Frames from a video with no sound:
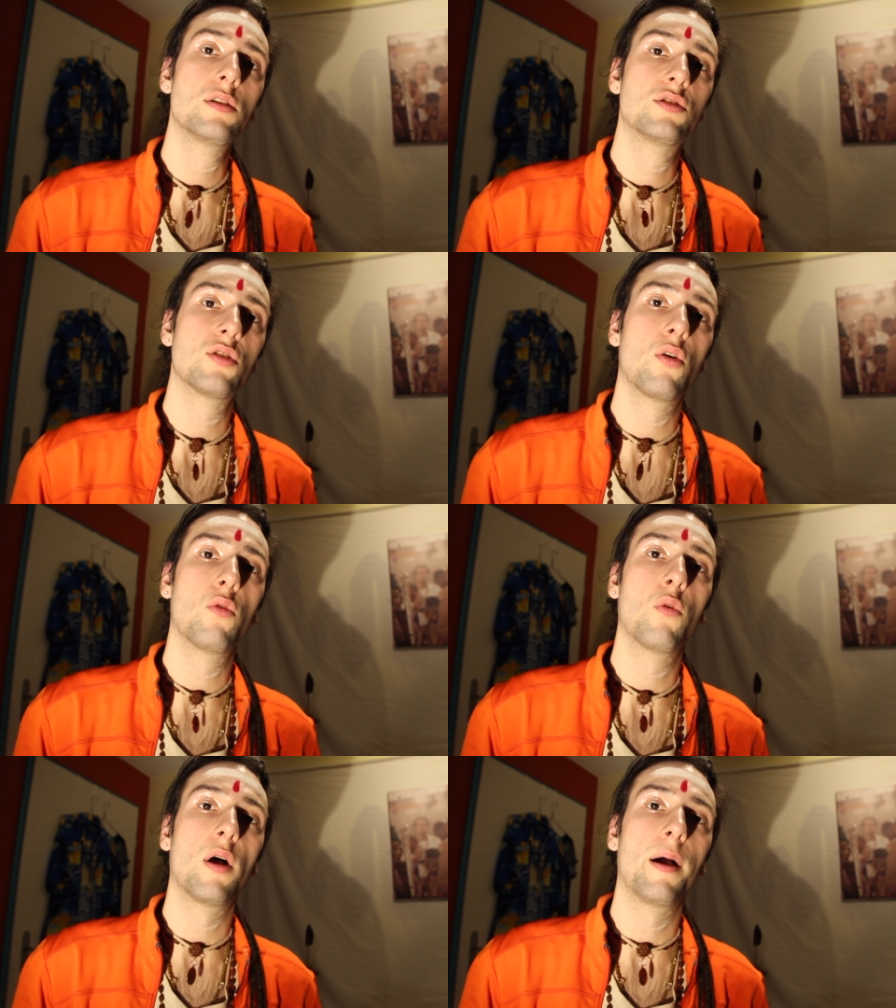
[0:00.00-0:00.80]

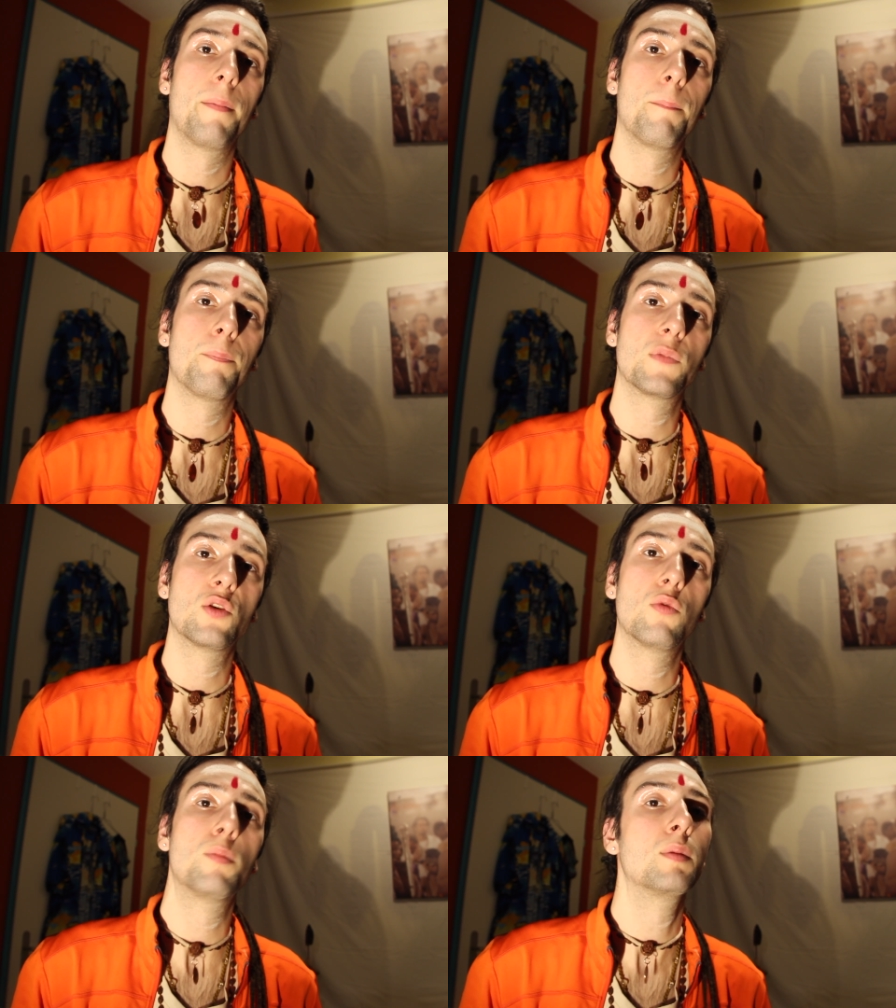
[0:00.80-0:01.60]
so um,
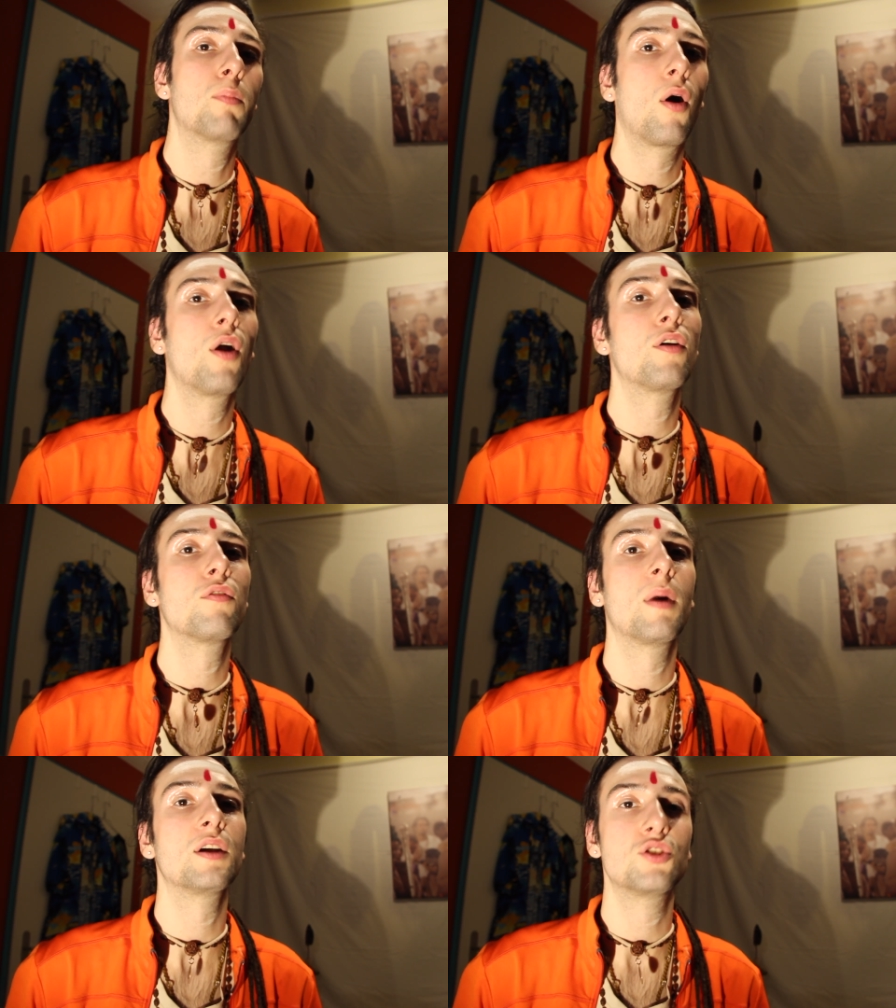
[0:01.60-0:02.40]
you will be part
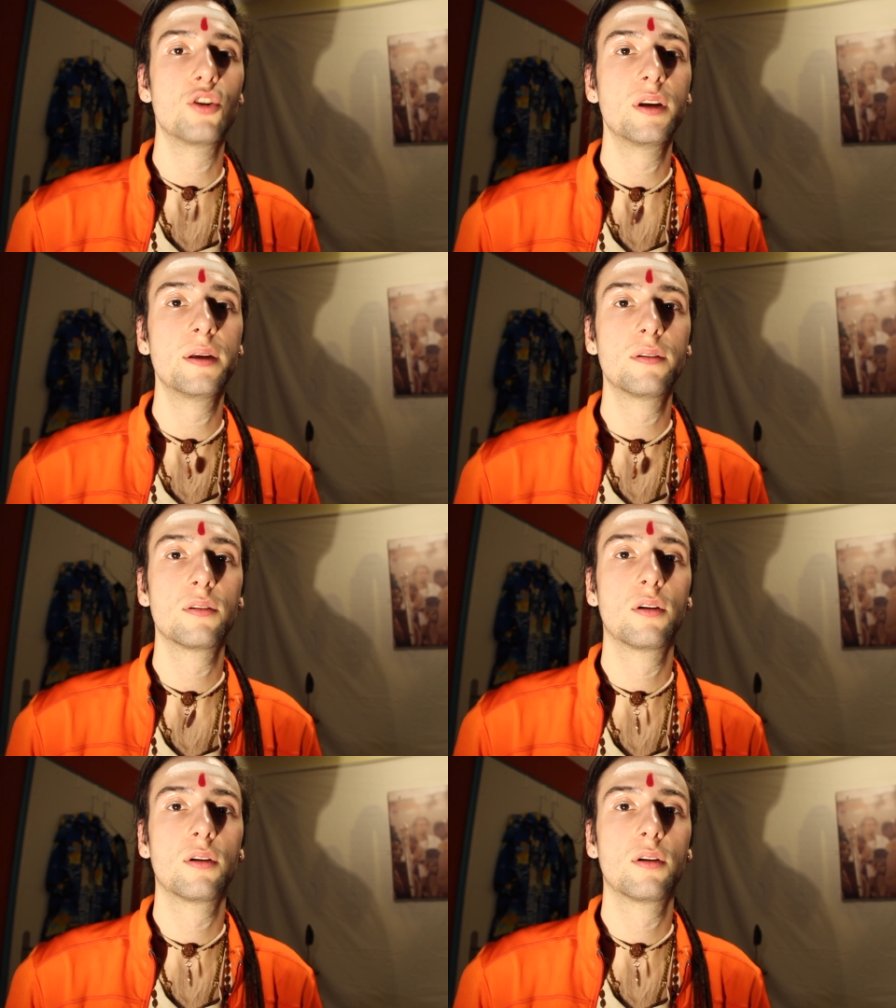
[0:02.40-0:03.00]
of my journey